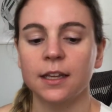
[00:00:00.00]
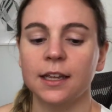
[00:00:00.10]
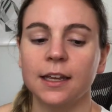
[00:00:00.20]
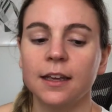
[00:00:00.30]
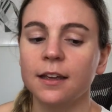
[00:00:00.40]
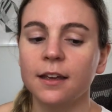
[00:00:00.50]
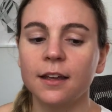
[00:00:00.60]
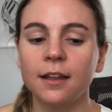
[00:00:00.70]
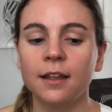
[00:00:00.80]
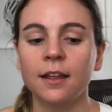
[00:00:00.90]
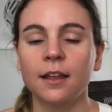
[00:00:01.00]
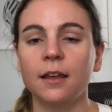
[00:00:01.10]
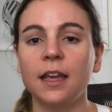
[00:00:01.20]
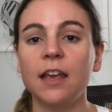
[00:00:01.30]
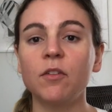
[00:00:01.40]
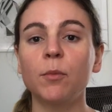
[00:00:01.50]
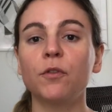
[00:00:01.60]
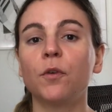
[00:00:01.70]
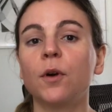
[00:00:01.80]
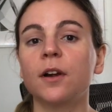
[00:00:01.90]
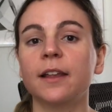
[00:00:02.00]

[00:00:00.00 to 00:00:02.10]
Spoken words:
He, even before